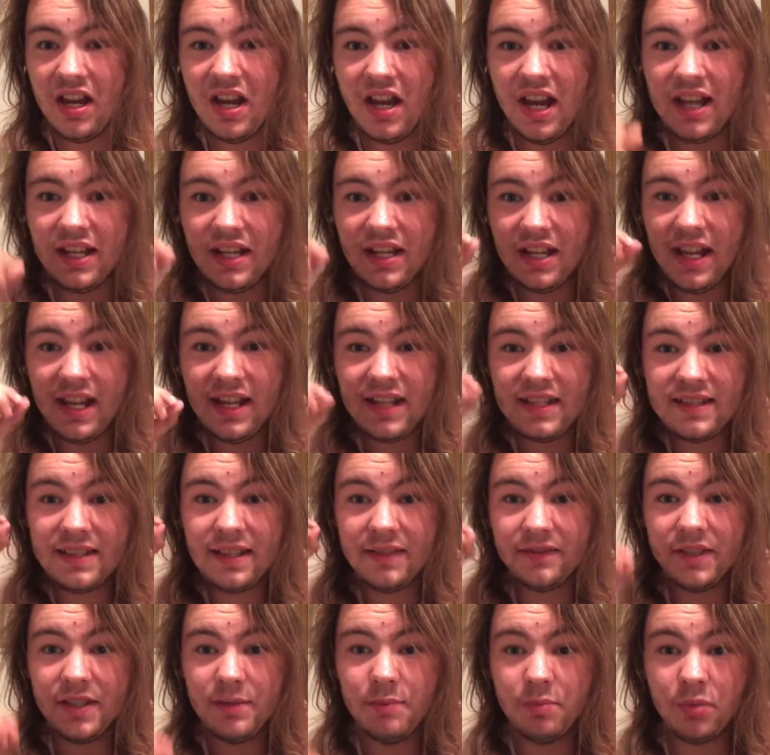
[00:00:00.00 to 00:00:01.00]
And
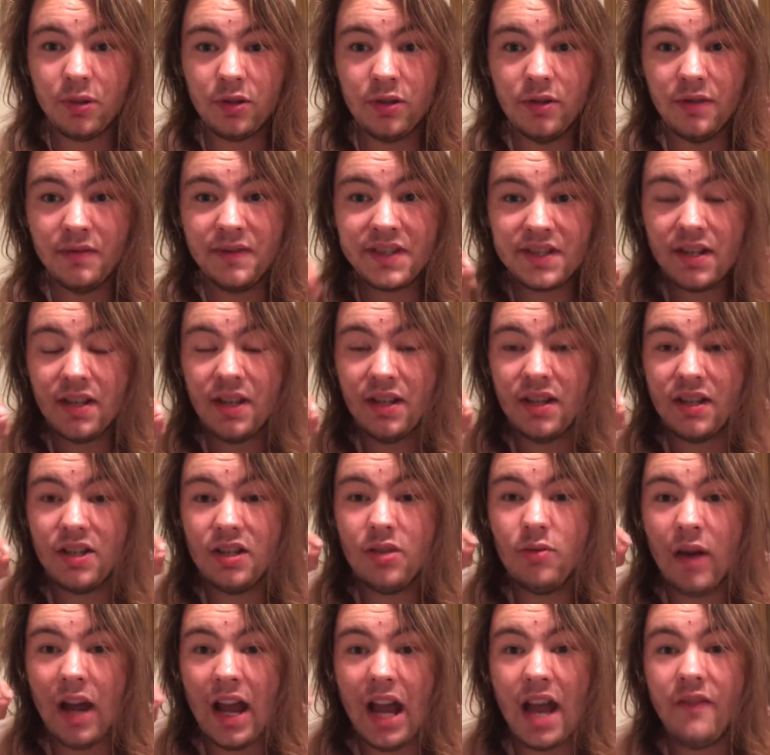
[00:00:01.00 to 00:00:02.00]
instantly proves
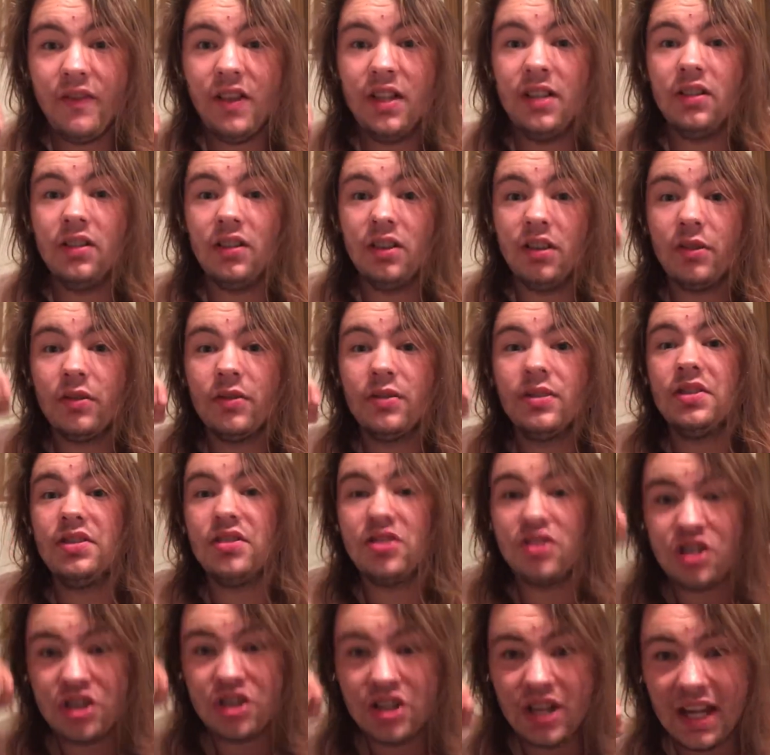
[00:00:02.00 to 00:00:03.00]
you haven't learned
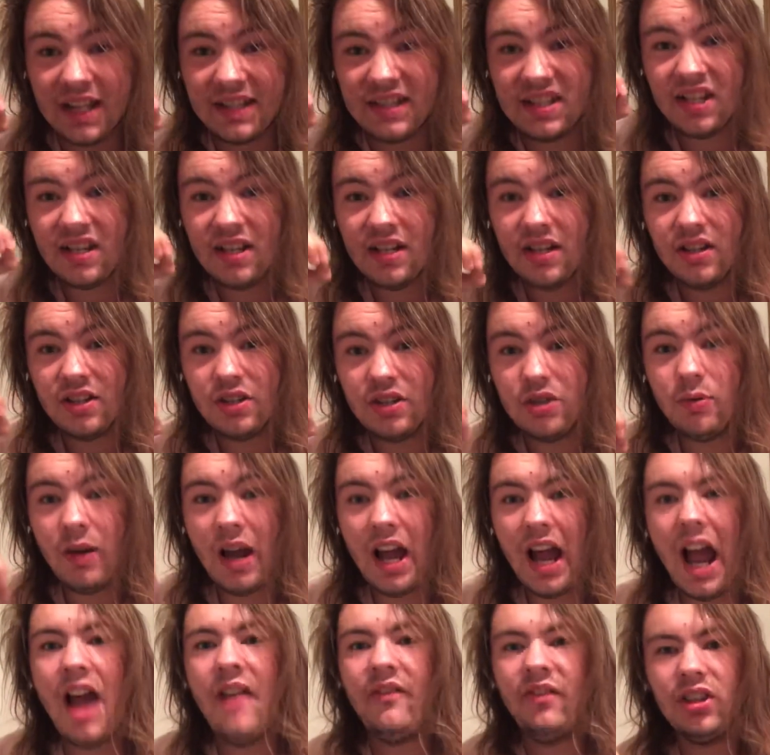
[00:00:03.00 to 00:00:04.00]
shit. You
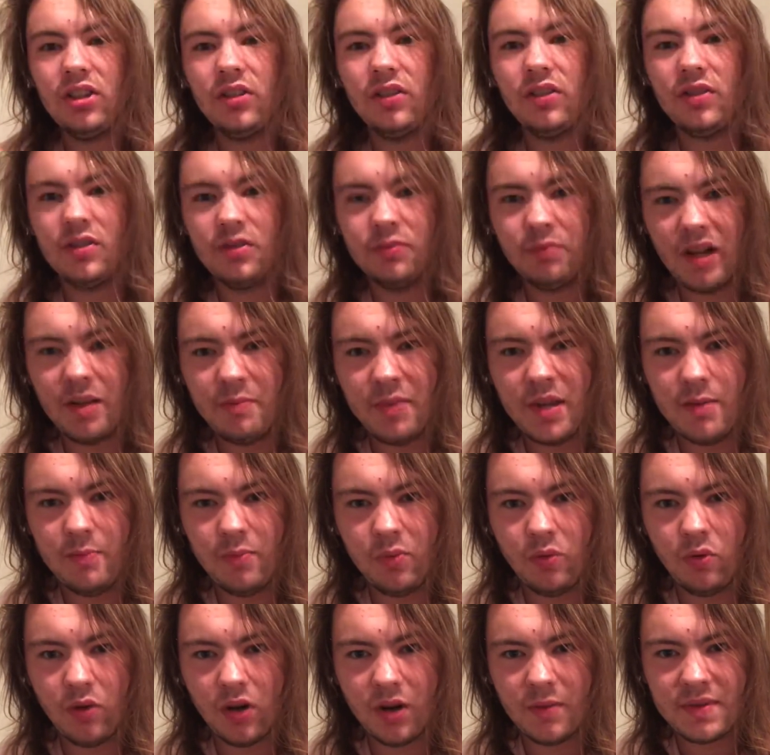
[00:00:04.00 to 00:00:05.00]
haven't learned why
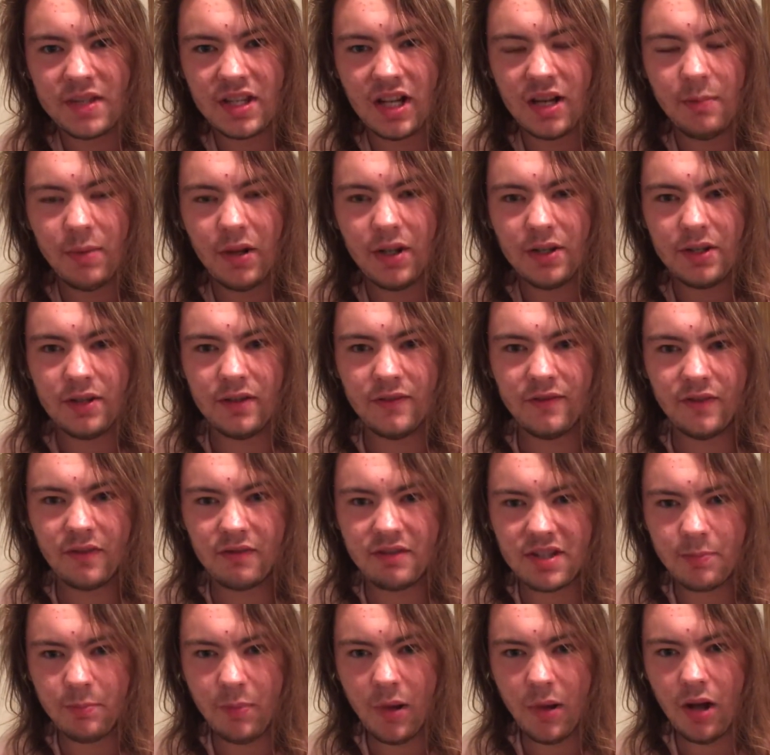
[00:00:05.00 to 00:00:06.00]
people were upset about your
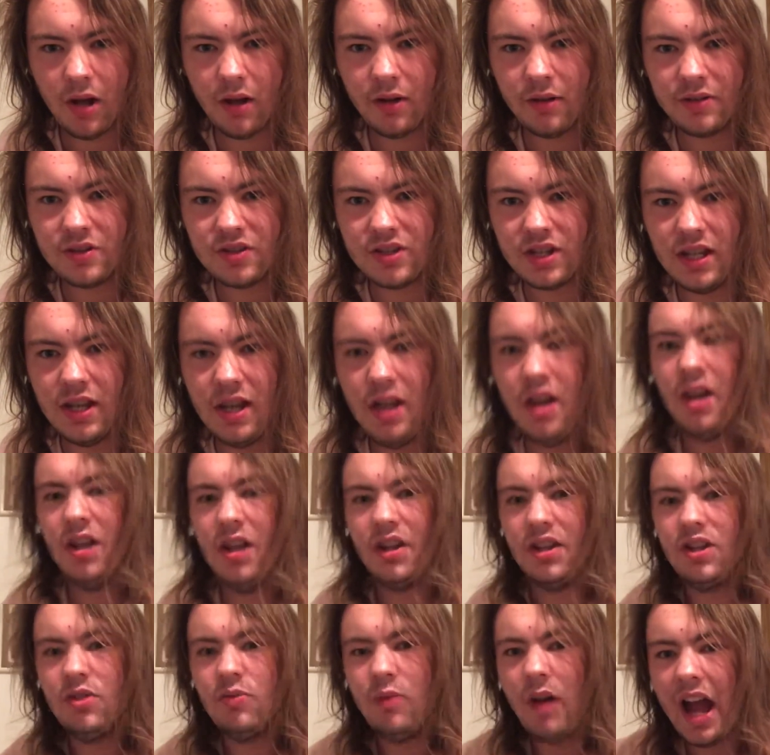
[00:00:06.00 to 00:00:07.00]
first apology.
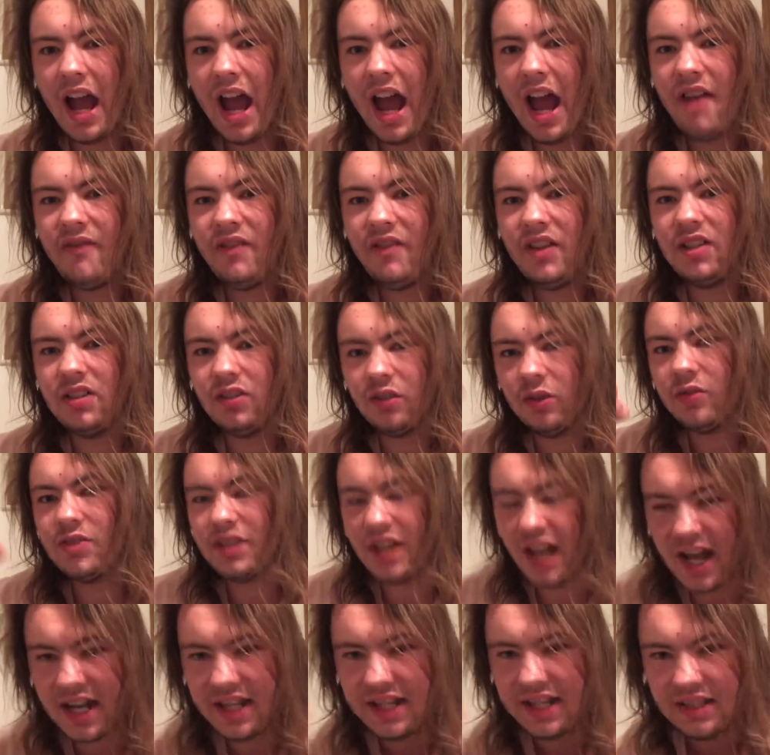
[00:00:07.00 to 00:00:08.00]
You haven't learned
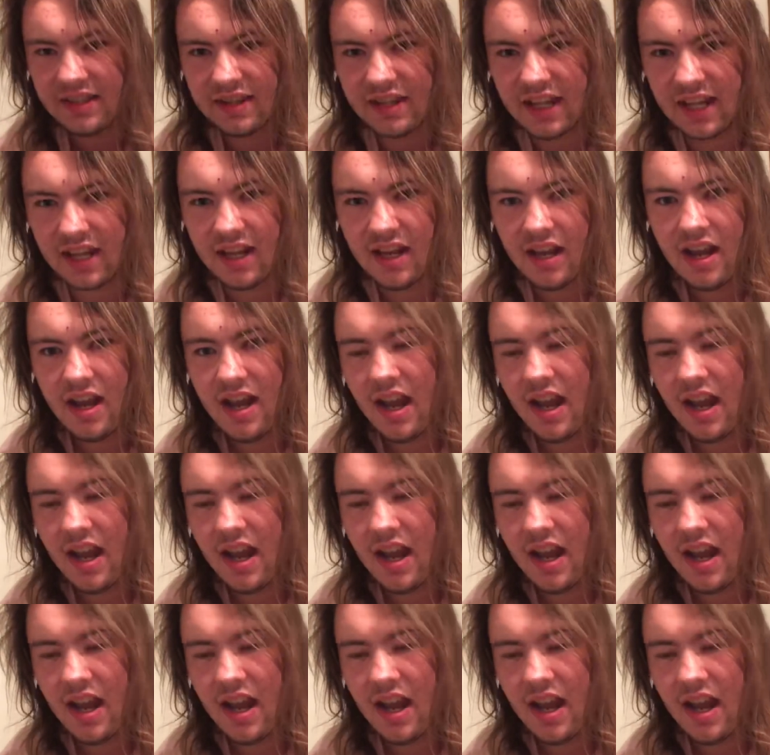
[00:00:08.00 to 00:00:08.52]
anything.